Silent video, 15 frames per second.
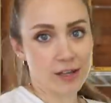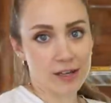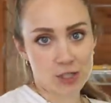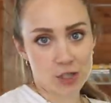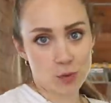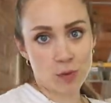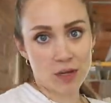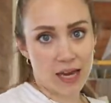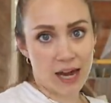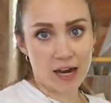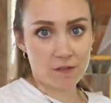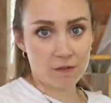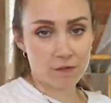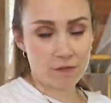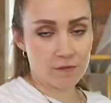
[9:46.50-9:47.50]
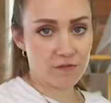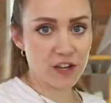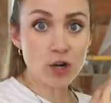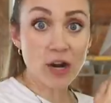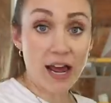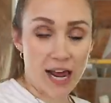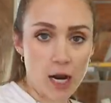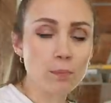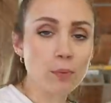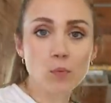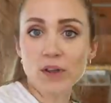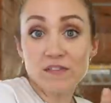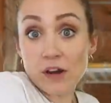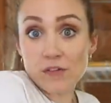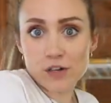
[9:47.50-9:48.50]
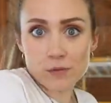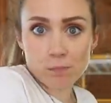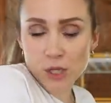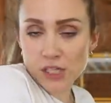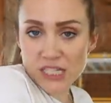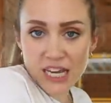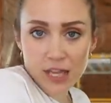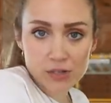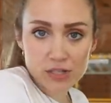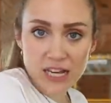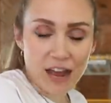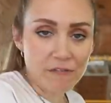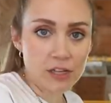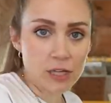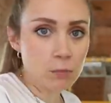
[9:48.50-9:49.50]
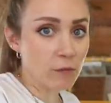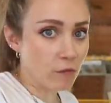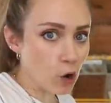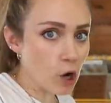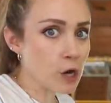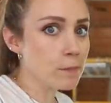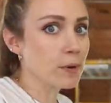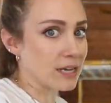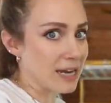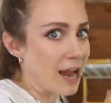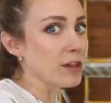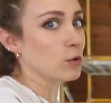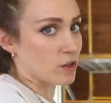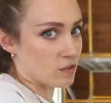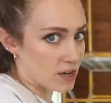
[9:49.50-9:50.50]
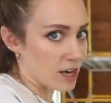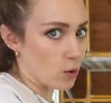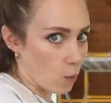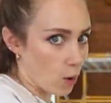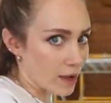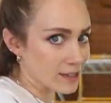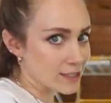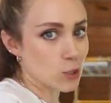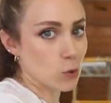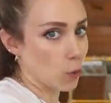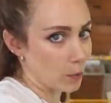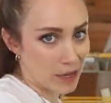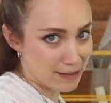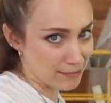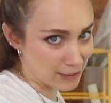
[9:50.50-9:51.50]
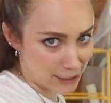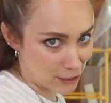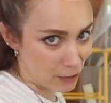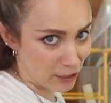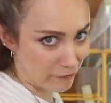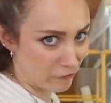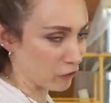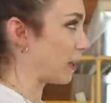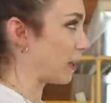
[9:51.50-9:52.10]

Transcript: lunch and we kind of figured out how to, we've never put together scaffolding before, but now that we've done it once, we'll be able to do it for